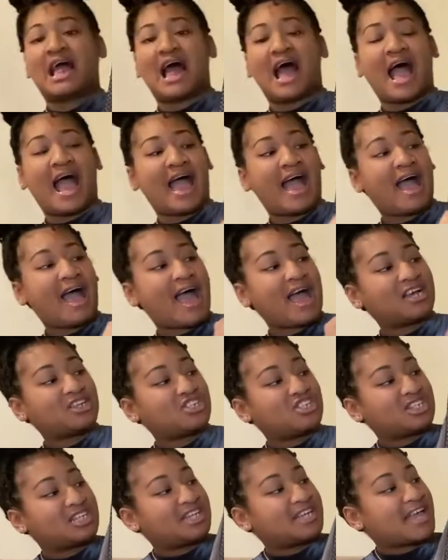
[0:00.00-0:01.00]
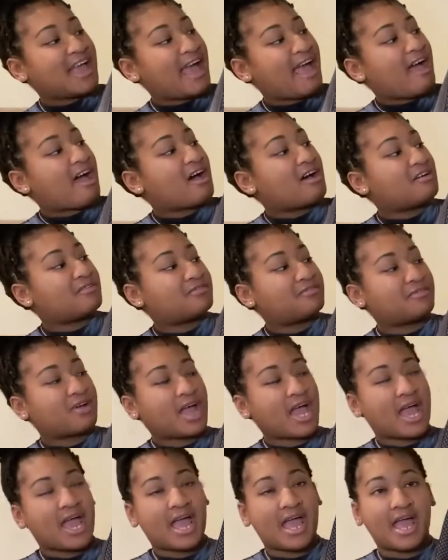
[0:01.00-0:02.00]
I actually have
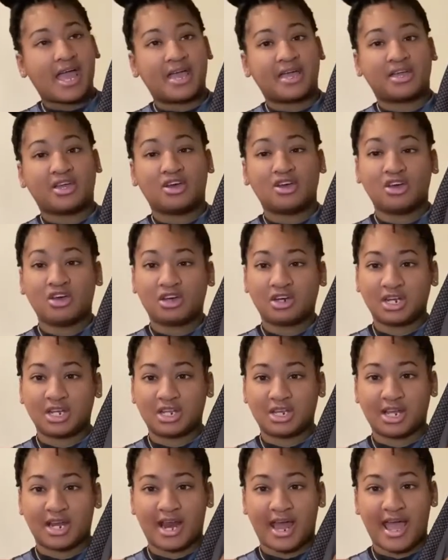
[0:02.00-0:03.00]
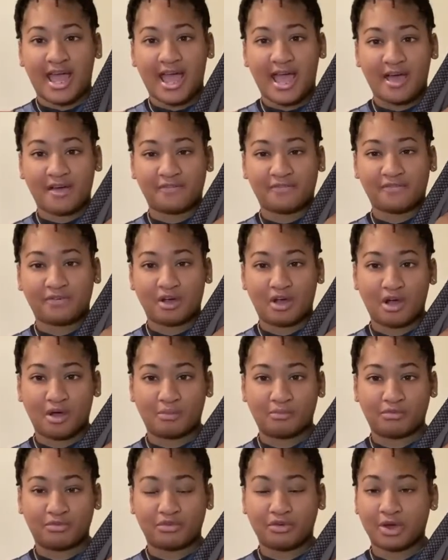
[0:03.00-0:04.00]
a hoodie that I have
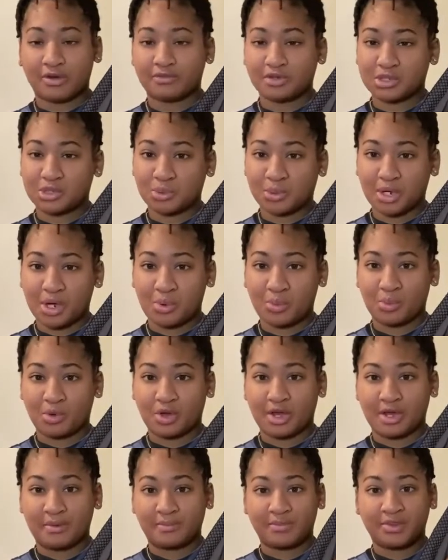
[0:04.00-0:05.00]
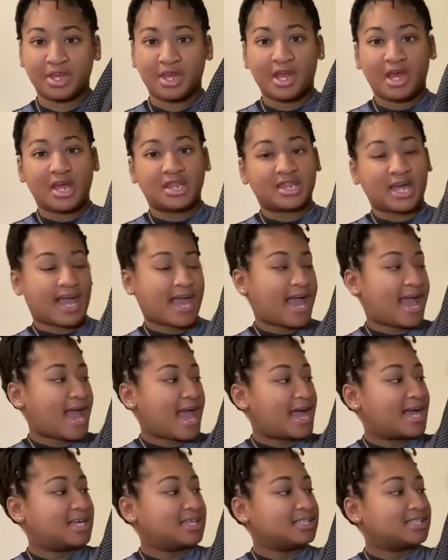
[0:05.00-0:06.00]
from Forever 21 that
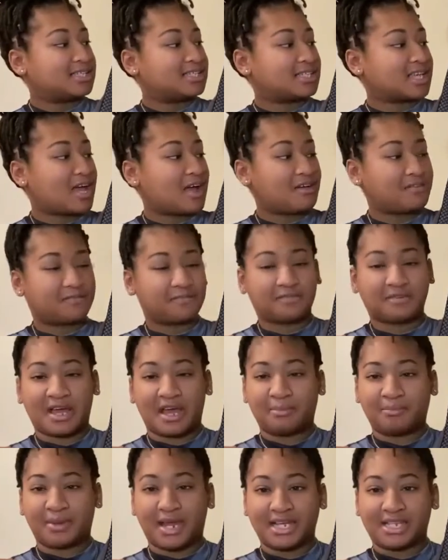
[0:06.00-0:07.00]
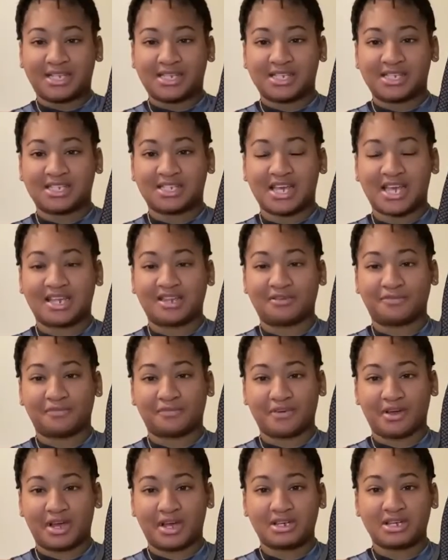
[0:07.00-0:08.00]
has a flap like this in the
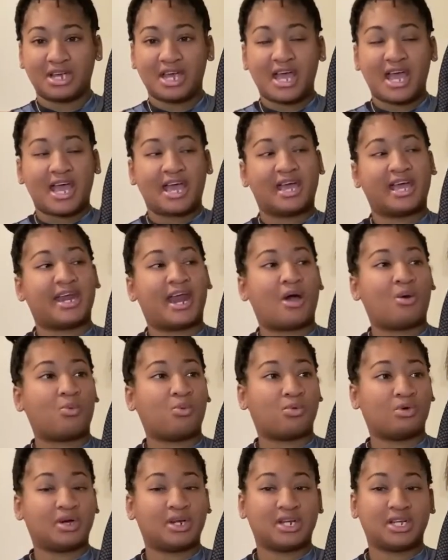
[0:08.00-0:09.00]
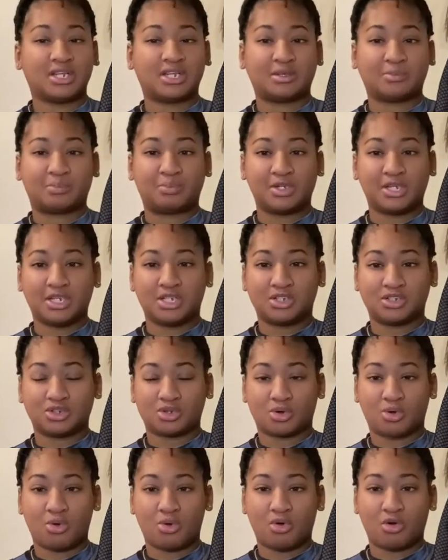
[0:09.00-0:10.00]
front. And I wanted the piece
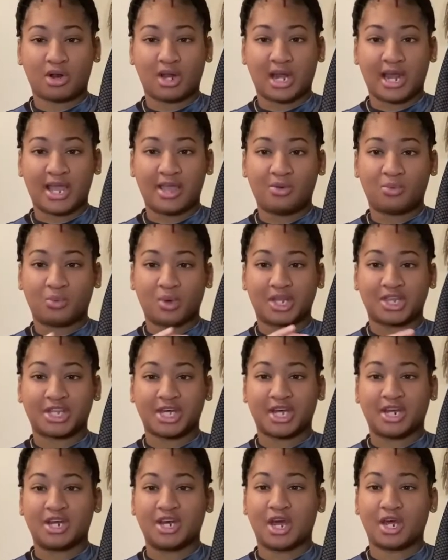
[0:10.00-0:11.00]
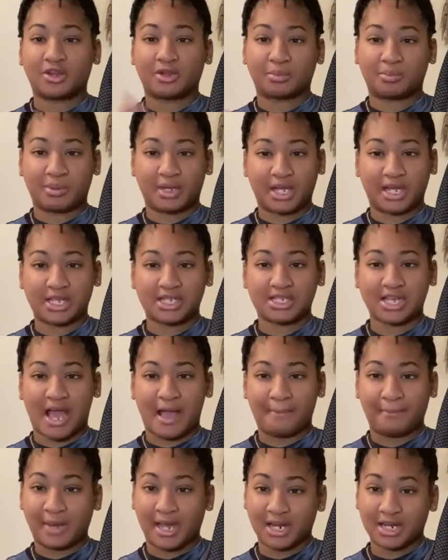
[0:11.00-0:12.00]
to correlate with another piece
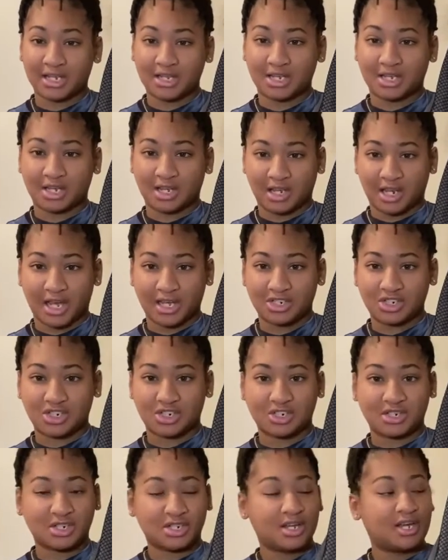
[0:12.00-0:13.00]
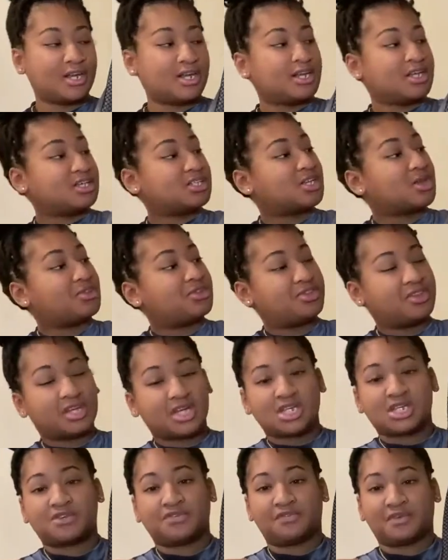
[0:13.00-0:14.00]
I made in the collection. So
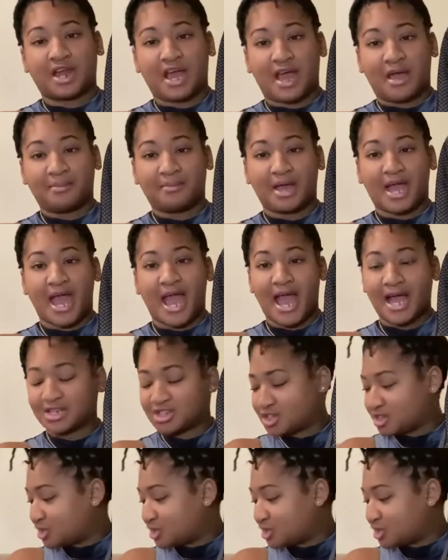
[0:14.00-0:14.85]
this flap actually